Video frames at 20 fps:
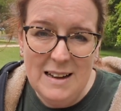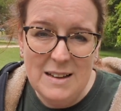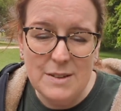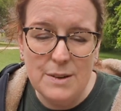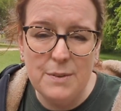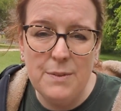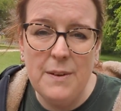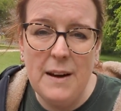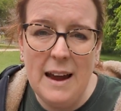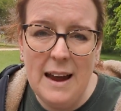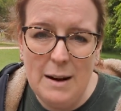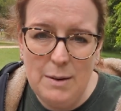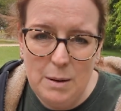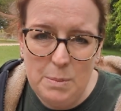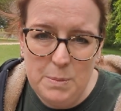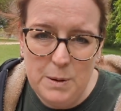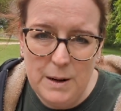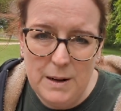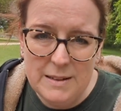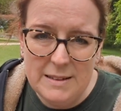So very
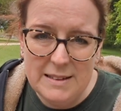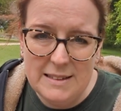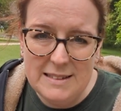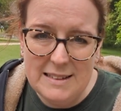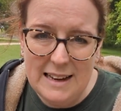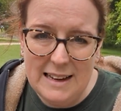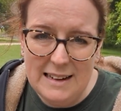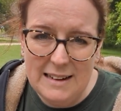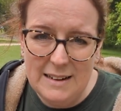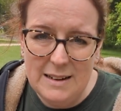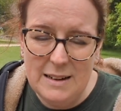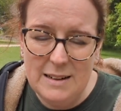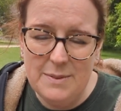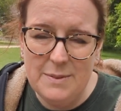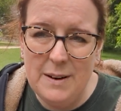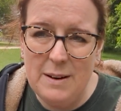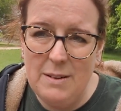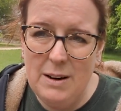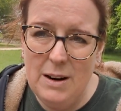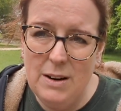person-centered,
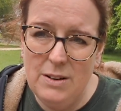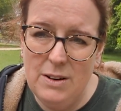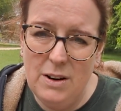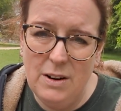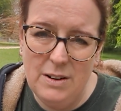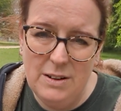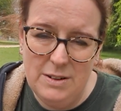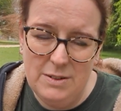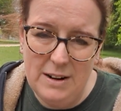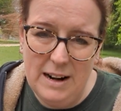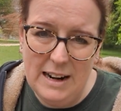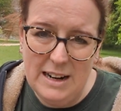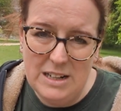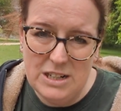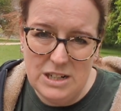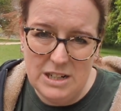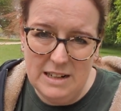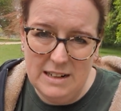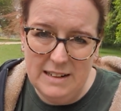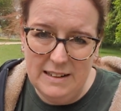very
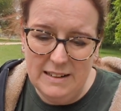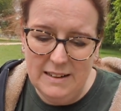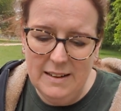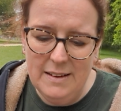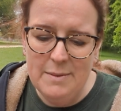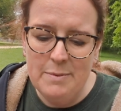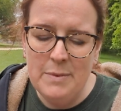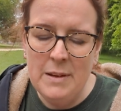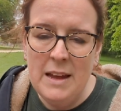non-directional.